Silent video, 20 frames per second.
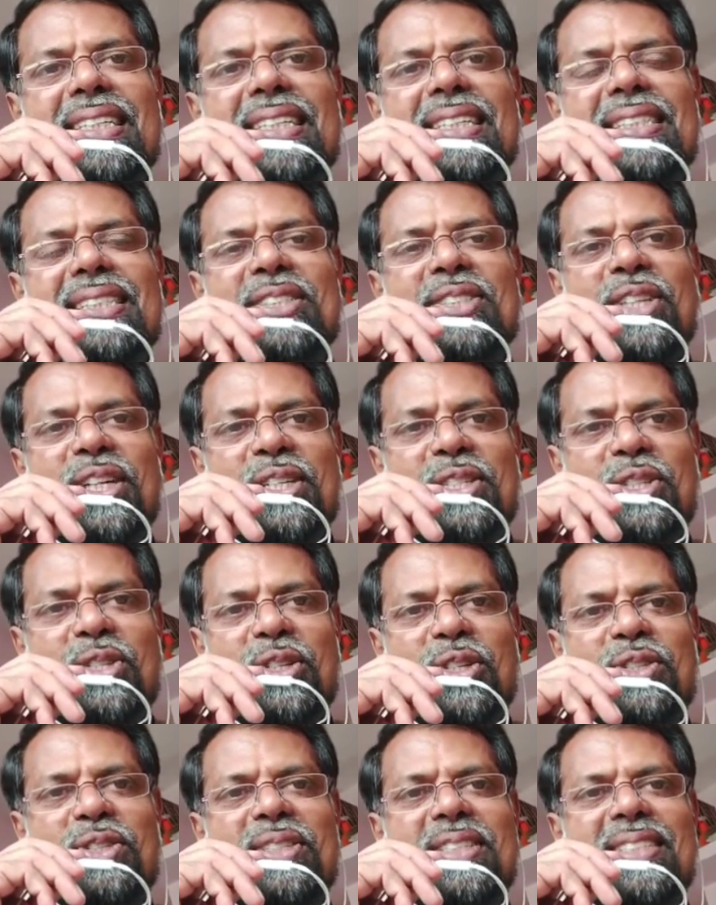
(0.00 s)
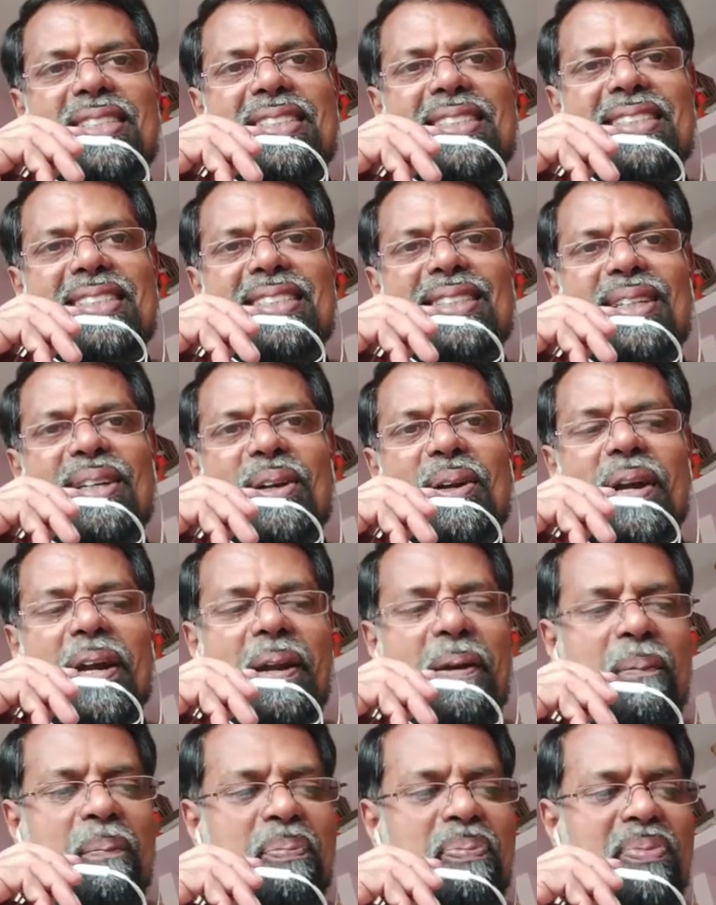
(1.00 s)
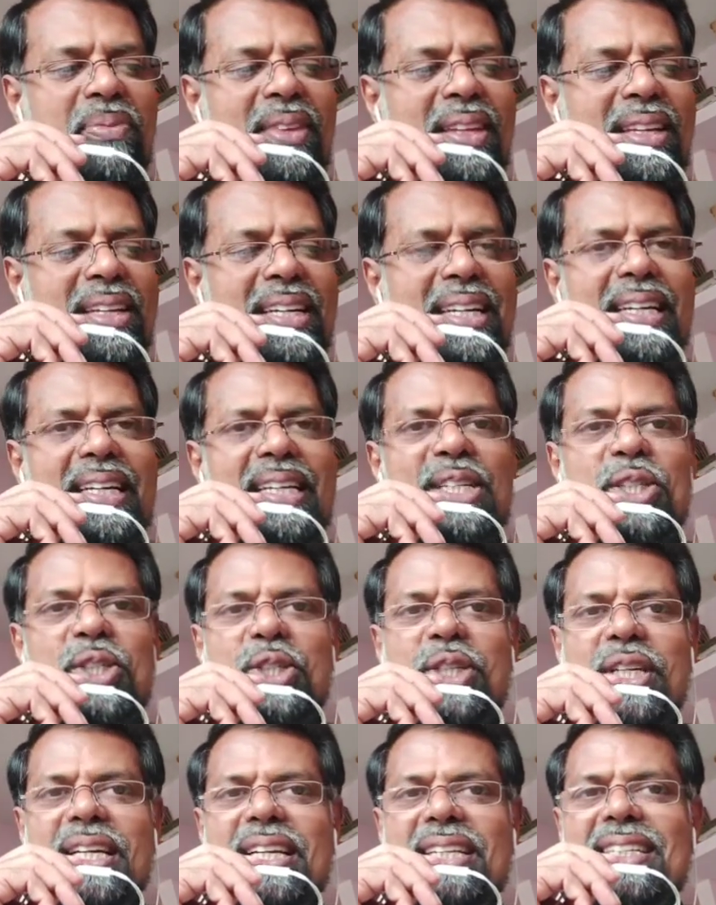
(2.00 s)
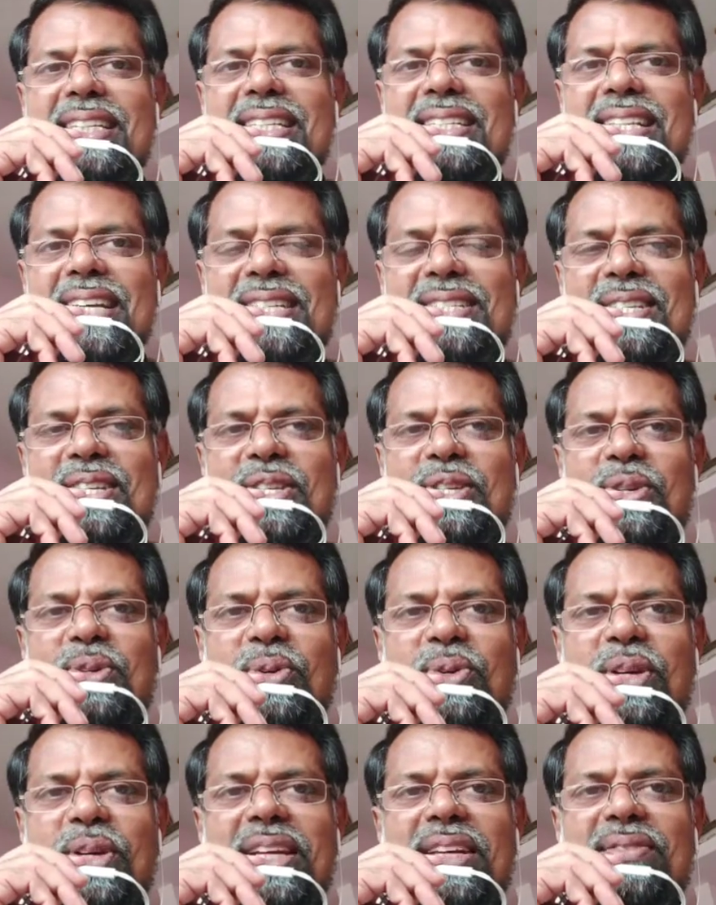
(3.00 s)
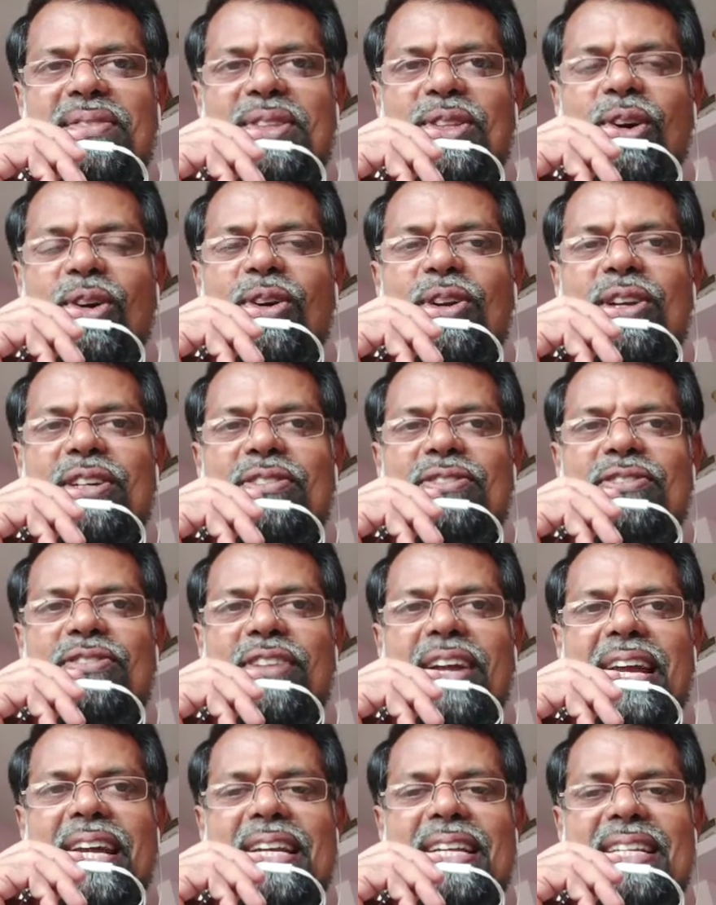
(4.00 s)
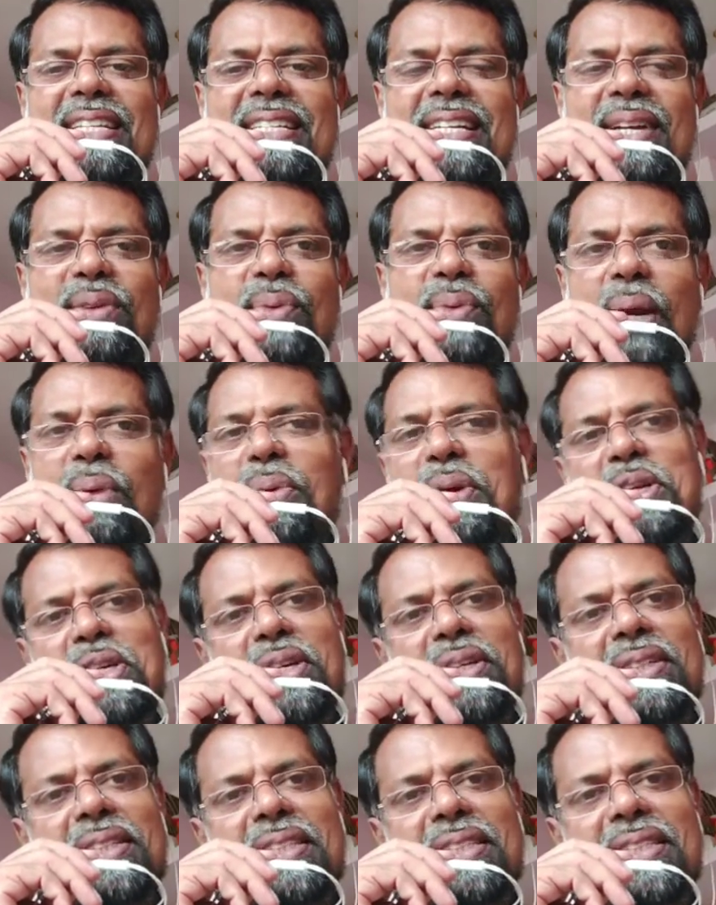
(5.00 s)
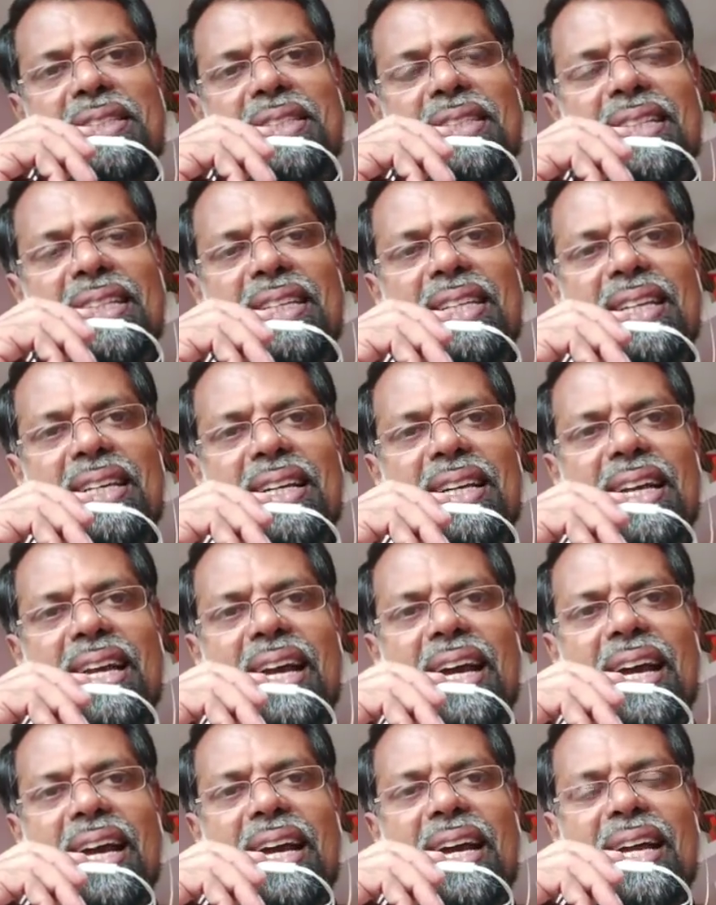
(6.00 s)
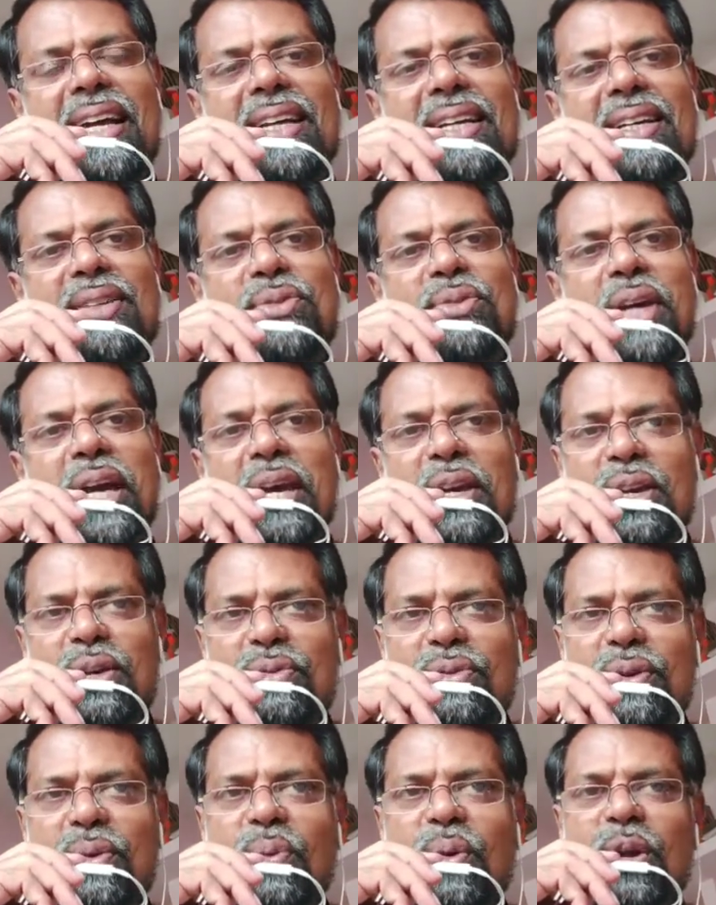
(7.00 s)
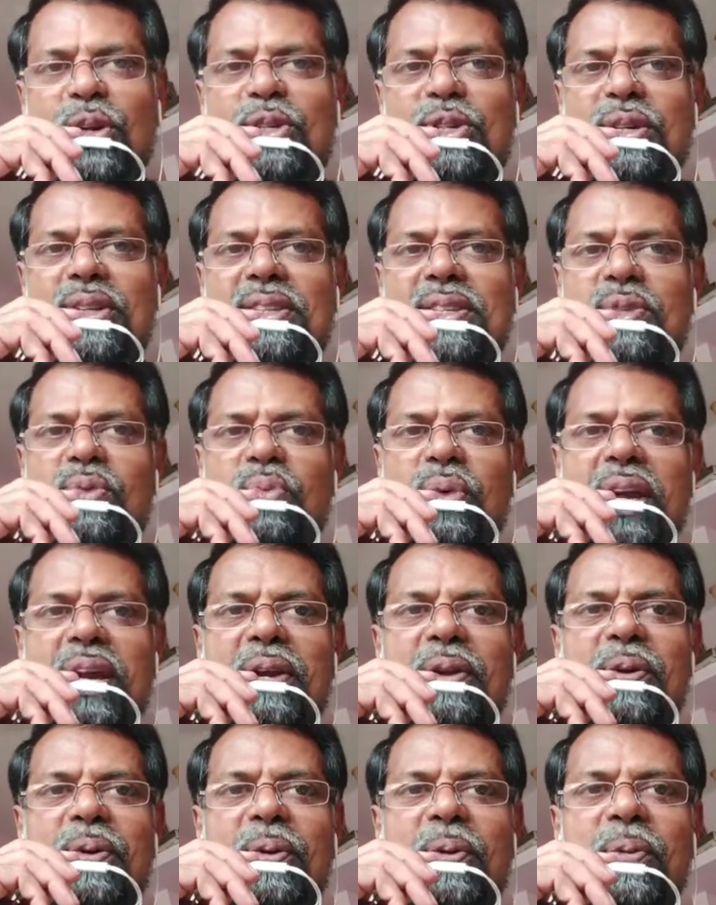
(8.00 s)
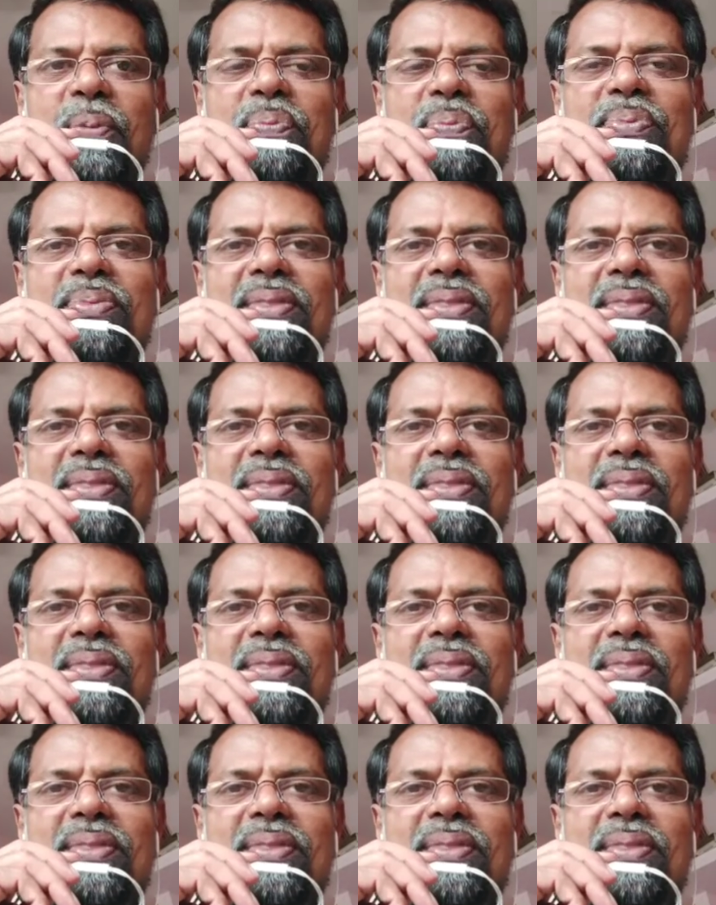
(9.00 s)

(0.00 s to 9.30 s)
success. All right, and share this success story with all your friends and well-wishers. And thank you for watching this video.